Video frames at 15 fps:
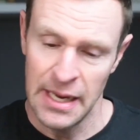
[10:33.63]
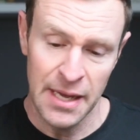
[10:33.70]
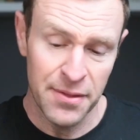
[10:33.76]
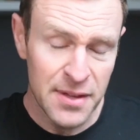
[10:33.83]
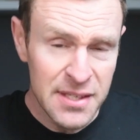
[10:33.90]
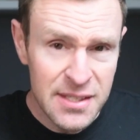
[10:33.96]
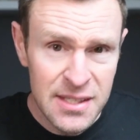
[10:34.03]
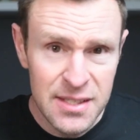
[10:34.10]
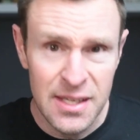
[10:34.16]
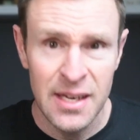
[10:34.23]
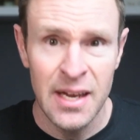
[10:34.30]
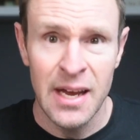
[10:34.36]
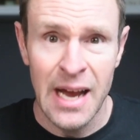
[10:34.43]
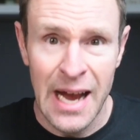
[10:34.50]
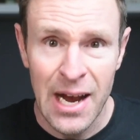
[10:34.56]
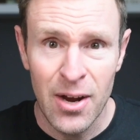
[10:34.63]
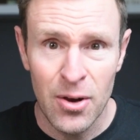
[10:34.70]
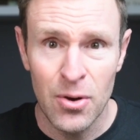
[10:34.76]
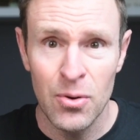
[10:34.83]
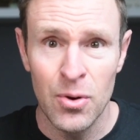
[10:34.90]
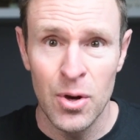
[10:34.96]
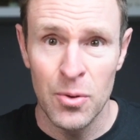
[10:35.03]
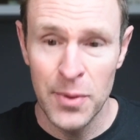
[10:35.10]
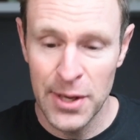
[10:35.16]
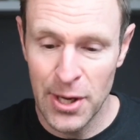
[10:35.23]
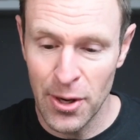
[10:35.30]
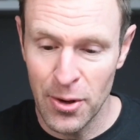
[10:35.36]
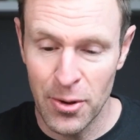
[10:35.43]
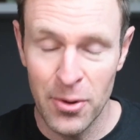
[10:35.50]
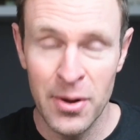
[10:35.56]
And this is how we
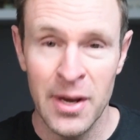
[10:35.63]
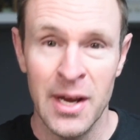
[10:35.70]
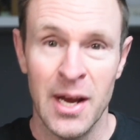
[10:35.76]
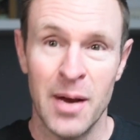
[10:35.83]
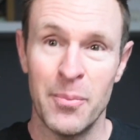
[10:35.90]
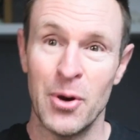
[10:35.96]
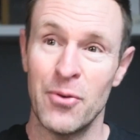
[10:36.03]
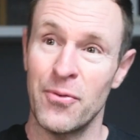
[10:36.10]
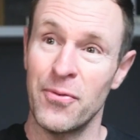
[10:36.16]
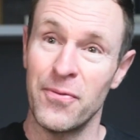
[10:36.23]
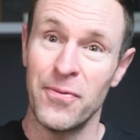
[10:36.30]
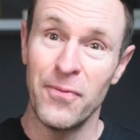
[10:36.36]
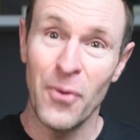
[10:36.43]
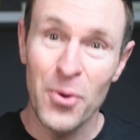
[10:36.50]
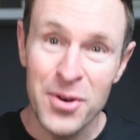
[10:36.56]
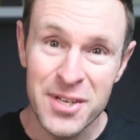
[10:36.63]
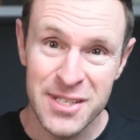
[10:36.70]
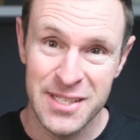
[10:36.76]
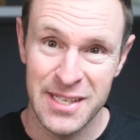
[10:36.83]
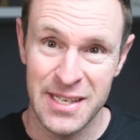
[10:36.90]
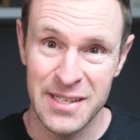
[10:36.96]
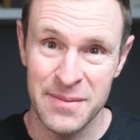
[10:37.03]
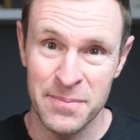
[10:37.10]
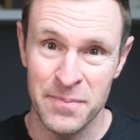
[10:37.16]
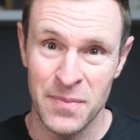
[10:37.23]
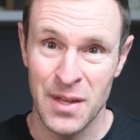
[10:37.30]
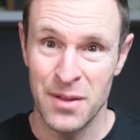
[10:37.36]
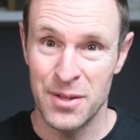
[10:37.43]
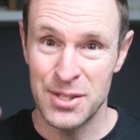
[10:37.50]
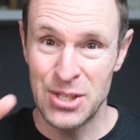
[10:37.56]
go about forcing
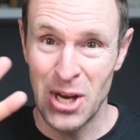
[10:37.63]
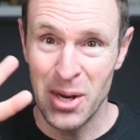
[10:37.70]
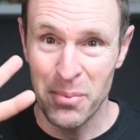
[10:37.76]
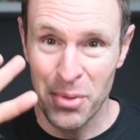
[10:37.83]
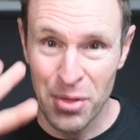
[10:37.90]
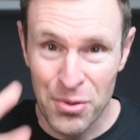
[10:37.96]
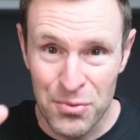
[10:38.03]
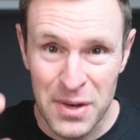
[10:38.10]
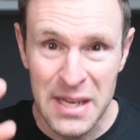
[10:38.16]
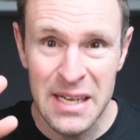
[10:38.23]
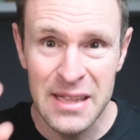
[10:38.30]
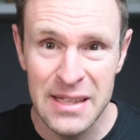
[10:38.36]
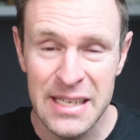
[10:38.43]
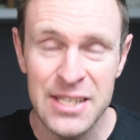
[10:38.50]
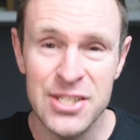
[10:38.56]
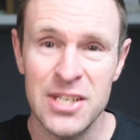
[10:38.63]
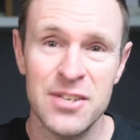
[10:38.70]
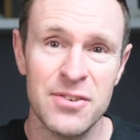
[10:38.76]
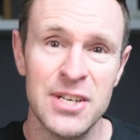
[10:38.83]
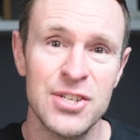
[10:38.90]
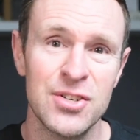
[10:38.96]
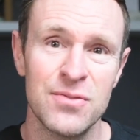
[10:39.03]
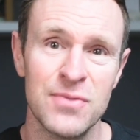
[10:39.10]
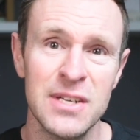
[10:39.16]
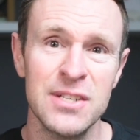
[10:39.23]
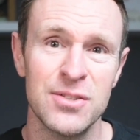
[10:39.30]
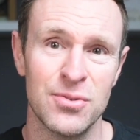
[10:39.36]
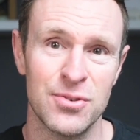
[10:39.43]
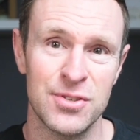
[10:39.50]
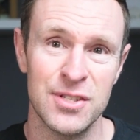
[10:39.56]
the top 3 lead generation
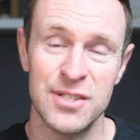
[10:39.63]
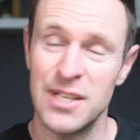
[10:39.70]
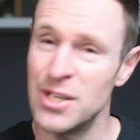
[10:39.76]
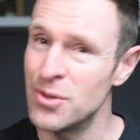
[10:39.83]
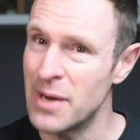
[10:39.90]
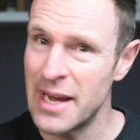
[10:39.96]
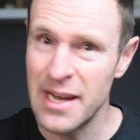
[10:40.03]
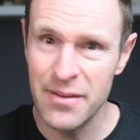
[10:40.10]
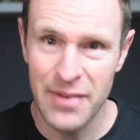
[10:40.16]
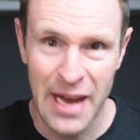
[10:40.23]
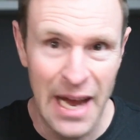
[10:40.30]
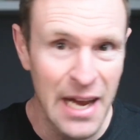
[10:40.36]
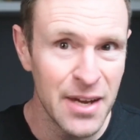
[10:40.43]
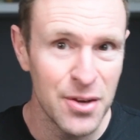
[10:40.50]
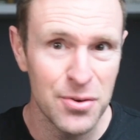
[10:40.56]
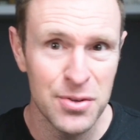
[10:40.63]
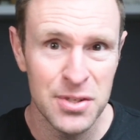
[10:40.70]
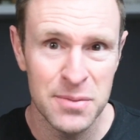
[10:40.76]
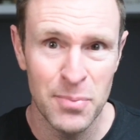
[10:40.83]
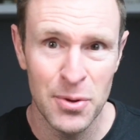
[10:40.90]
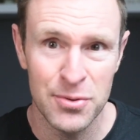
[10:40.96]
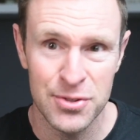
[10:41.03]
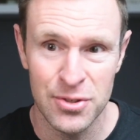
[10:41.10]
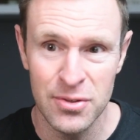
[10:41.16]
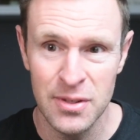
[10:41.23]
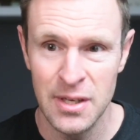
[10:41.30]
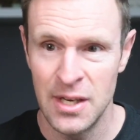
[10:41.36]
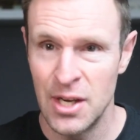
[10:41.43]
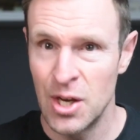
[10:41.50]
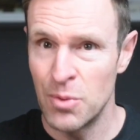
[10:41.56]
resources that you have at your disposal
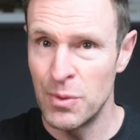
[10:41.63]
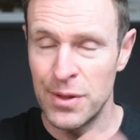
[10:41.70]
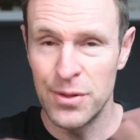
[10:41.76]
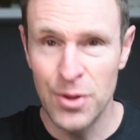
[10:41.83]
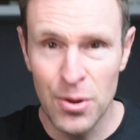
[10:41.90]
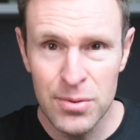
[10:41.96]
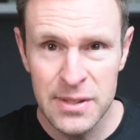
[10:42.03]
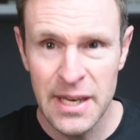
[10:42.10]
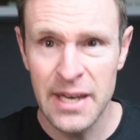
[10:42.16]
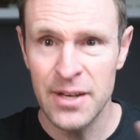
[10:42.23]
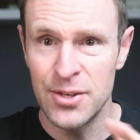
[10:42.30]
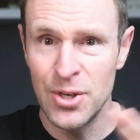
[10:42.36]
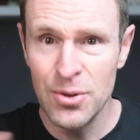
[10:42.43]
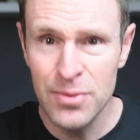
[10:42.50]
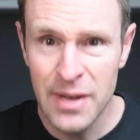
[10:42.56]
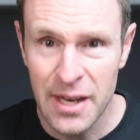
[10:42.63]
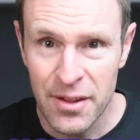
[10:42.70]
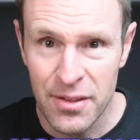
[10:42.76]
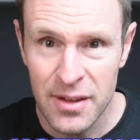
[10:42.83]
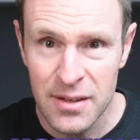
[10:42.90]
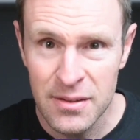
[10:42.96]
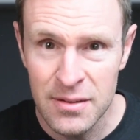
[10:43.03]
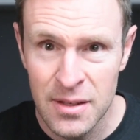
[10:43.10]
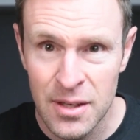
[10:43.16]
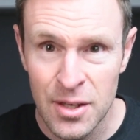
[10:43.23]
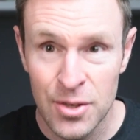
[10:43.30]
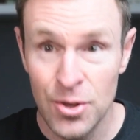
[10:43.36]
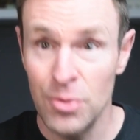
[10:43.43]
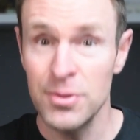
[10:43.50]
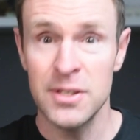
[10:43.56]
with no tech, no nothing,
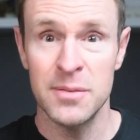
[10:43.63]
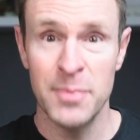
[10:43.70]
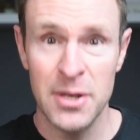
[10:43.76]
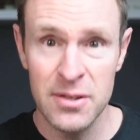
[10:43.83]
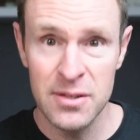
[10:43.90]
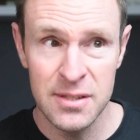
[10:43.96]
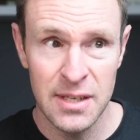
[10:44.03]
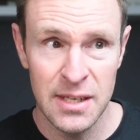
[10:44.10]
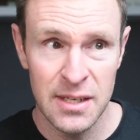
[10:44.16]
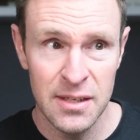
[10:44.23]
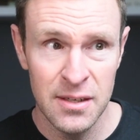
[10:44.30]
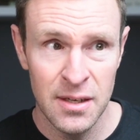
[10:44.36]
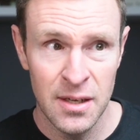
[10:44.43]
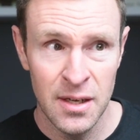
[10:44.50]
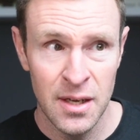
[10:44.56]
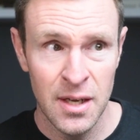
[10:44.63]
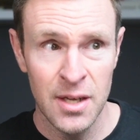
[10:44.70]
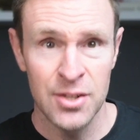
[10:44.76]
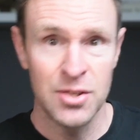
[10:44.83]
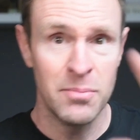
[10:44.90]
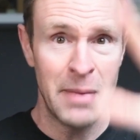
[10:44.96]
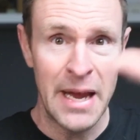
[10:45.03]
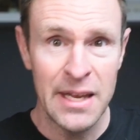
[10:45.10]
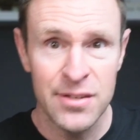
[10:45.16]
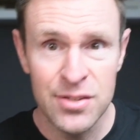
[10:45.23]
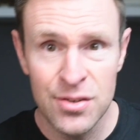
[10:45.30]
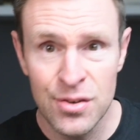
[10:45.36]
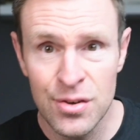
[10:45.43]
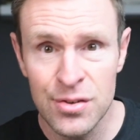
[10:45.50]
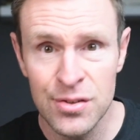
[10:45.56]
no experience needed to
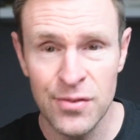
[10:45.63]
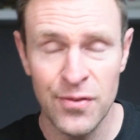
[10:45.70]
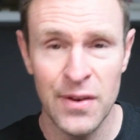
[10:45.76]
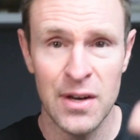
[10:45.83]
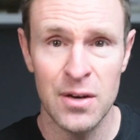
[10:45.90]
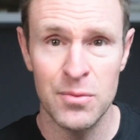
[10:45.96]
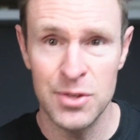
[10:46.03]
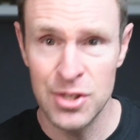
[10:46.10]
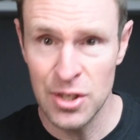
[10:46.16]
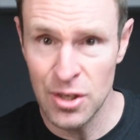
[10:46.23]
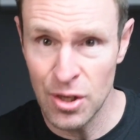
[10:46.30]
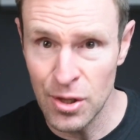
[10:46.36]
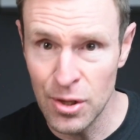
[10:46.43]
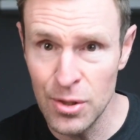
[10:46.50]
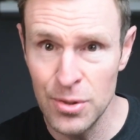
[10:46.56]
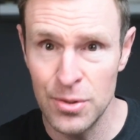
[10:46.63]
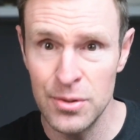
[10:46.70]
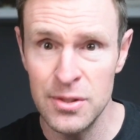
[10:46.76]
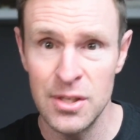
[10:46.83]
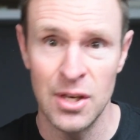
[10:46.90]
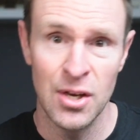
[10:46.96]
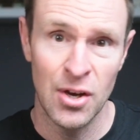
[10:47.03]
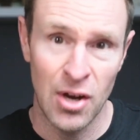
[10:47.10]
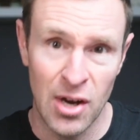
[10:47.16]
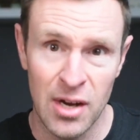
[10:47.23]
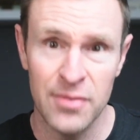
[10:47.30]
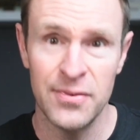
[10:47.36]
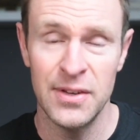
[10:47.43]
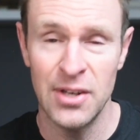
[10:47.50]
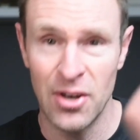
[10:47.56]
master your sphere, which includes
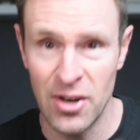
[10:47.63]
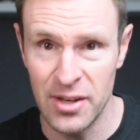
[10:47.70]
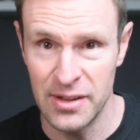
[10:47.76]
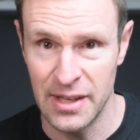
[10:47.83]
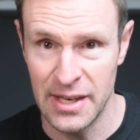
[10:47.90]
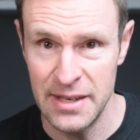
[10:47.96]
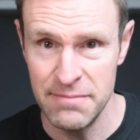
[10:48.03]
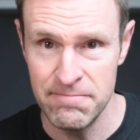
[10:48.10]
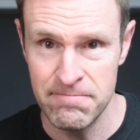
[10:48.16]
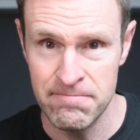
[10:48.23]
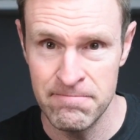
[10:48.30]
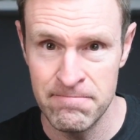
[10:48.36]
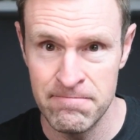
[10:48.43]
off and online,